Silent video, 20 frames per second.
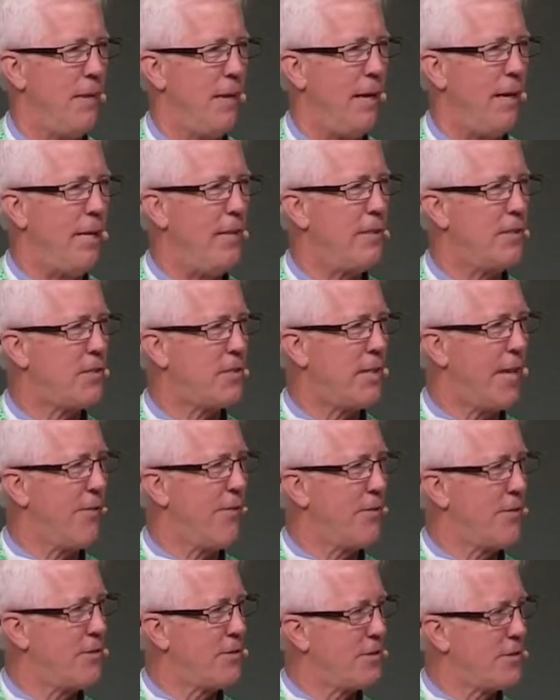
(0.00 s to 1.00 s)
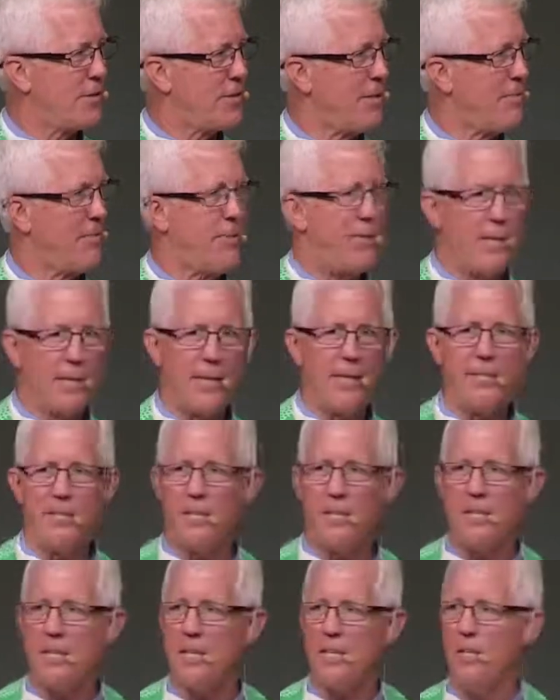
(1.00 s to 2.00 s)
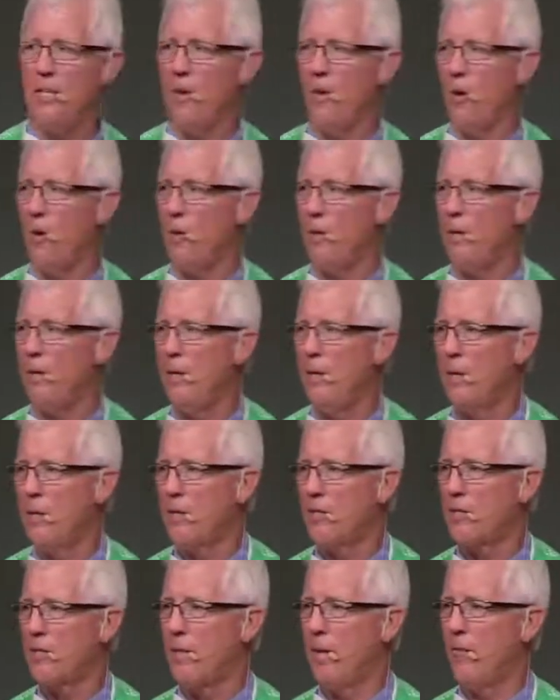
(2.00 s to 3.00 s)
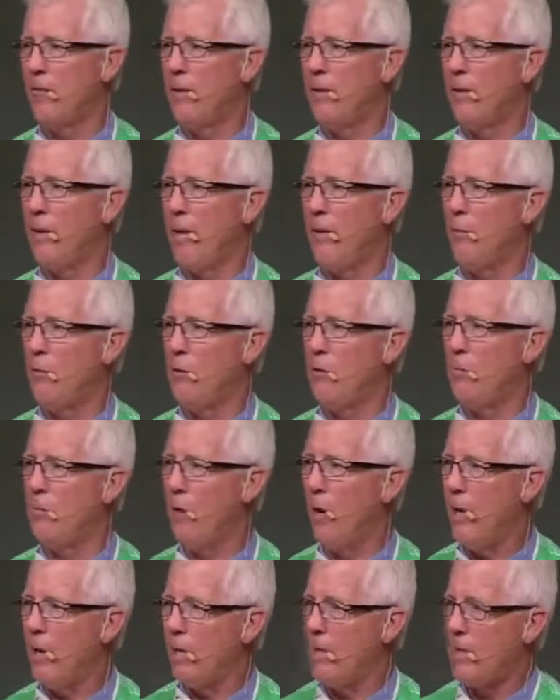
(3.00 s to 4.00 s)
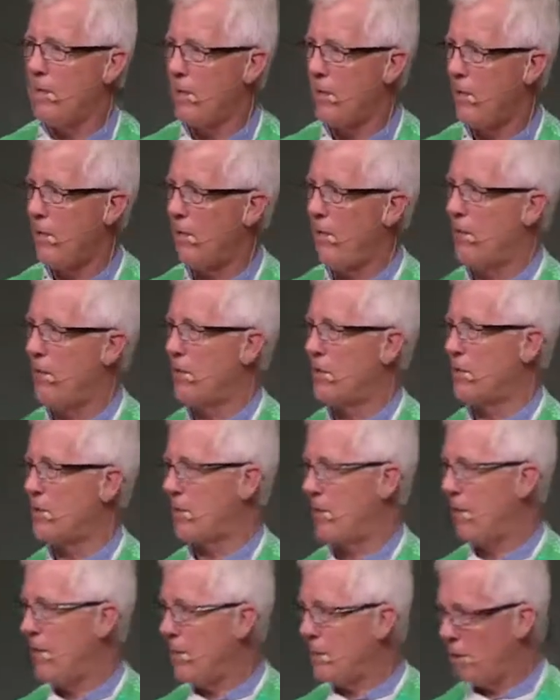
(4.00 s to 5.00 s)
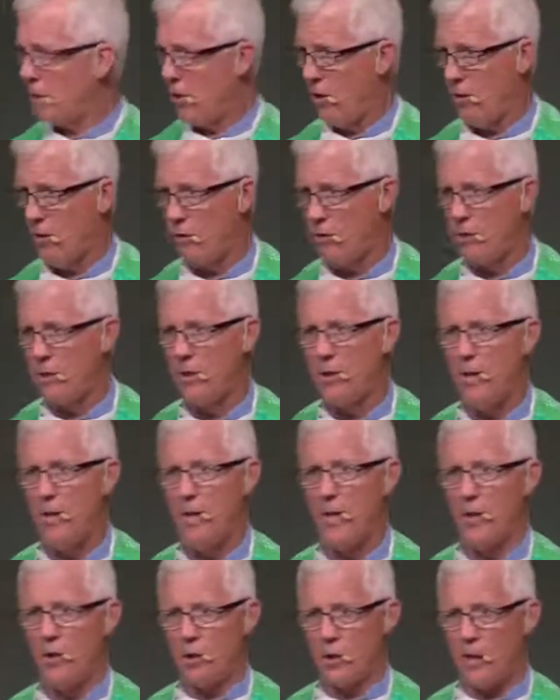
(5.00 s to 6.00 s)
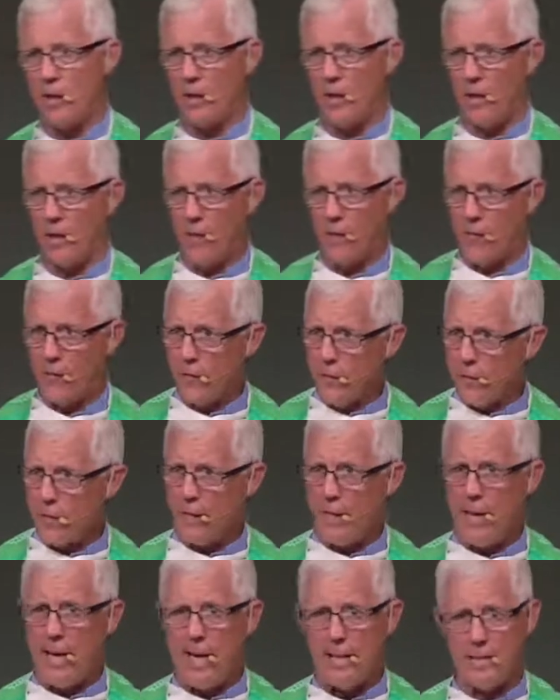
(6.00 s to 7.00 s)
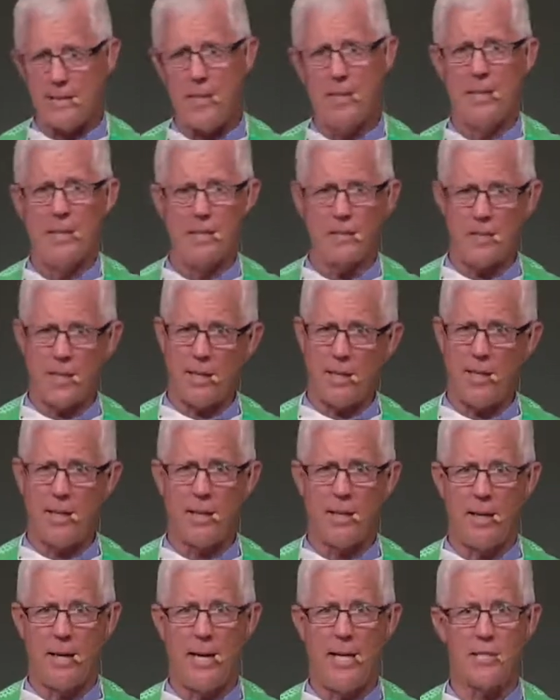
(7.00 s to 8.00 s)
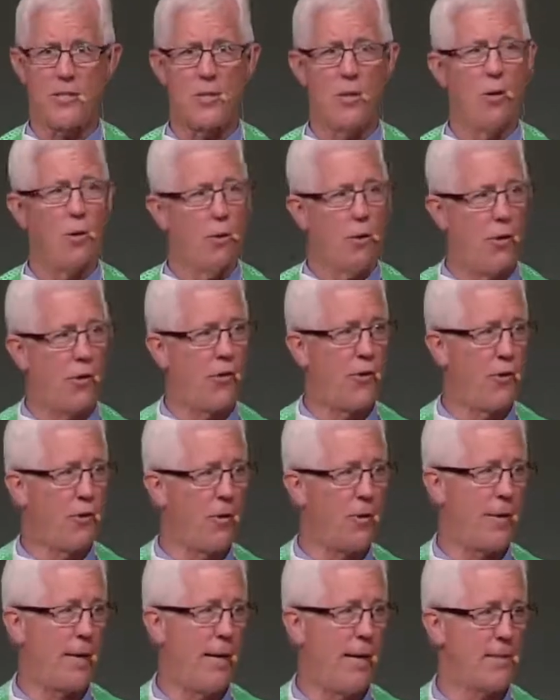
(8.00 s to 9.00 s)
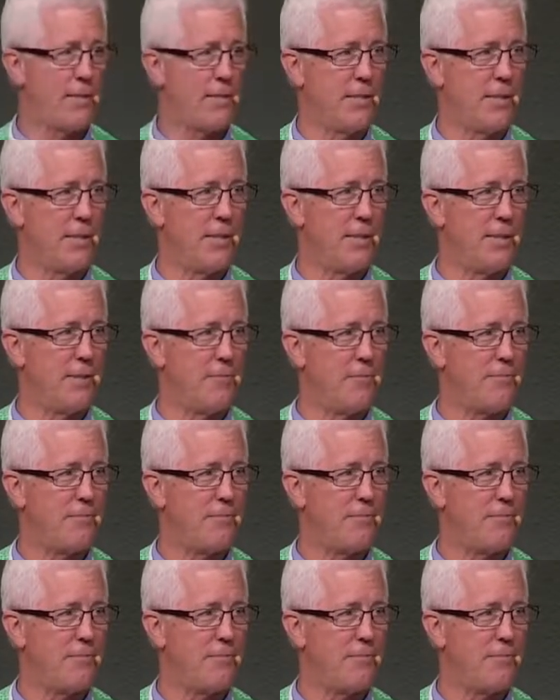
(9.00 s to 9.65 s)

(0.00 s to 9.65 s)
And he discovered some things that he didn't know. He discovered that when you bought a ticket for a stagecoach, you could get a first class, second class, or a third class ticket.